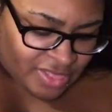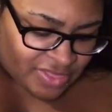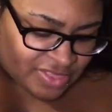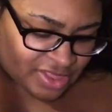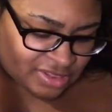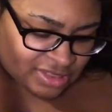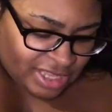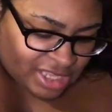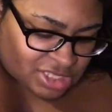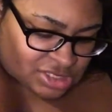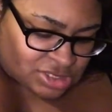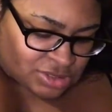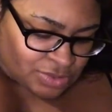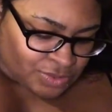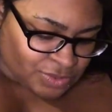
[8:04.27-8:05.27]
the next
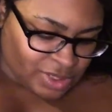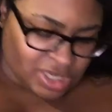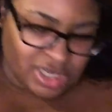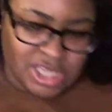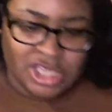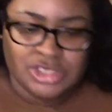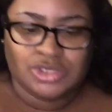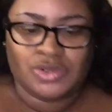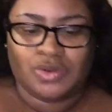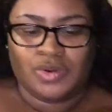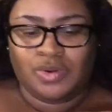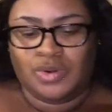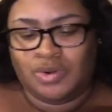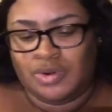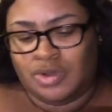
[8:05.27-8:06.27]
one is
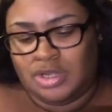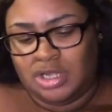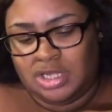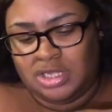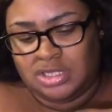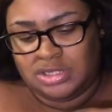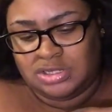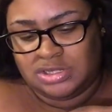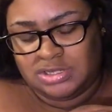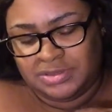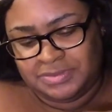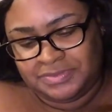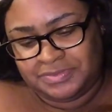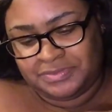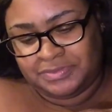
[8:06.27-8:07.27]
called
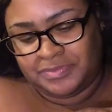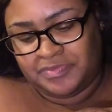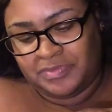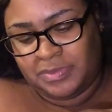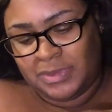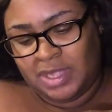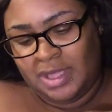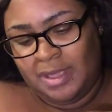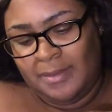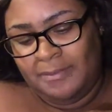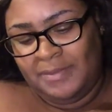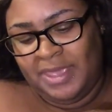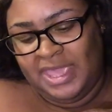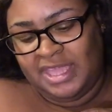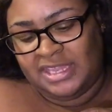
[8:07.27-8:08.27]

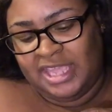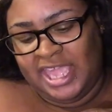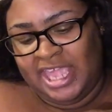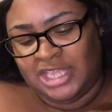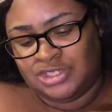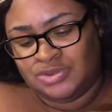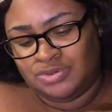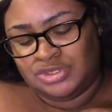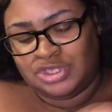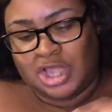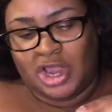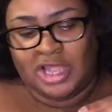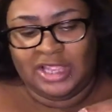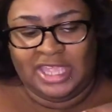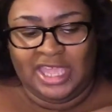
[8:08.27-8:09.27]
Be an Angel
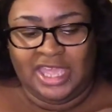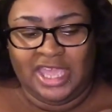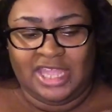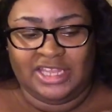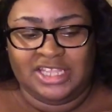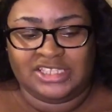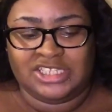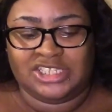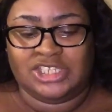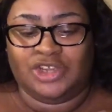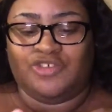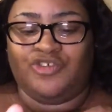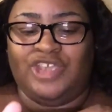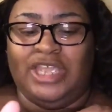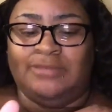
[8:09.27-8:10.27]
Darling. And this is a
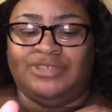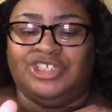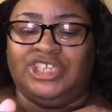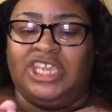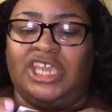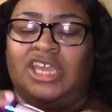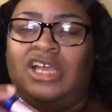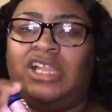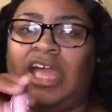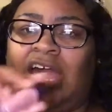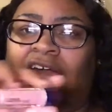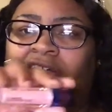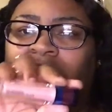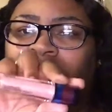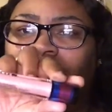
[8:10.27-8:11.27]
cream sheen
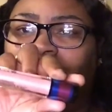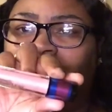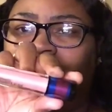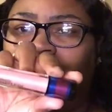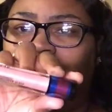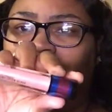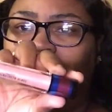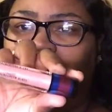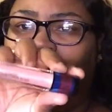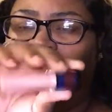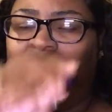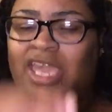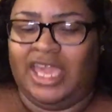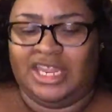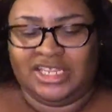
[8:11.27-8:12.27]
glass.
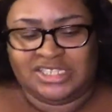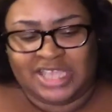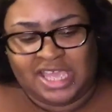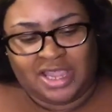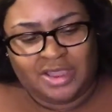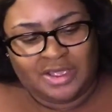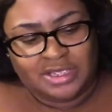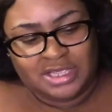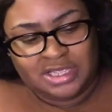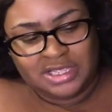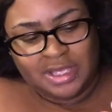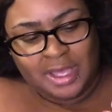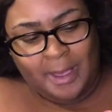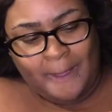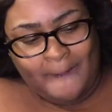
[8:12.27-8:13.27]
And it's like a
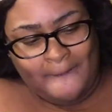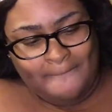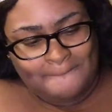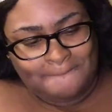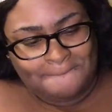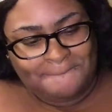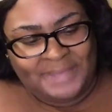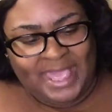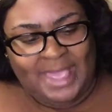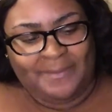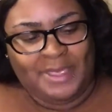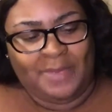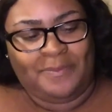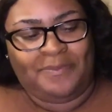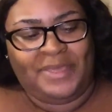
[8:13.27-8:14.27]

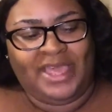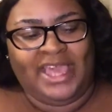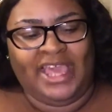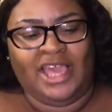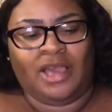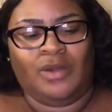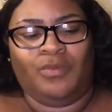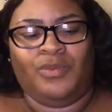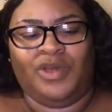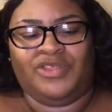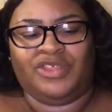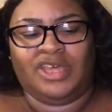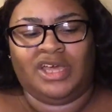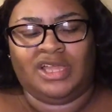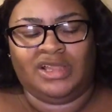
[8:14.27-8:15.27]
baby pink
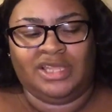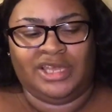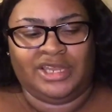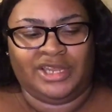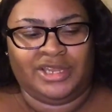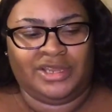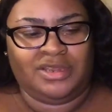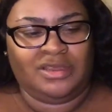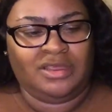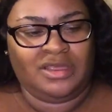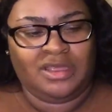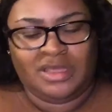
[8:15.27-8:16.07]
with glitter.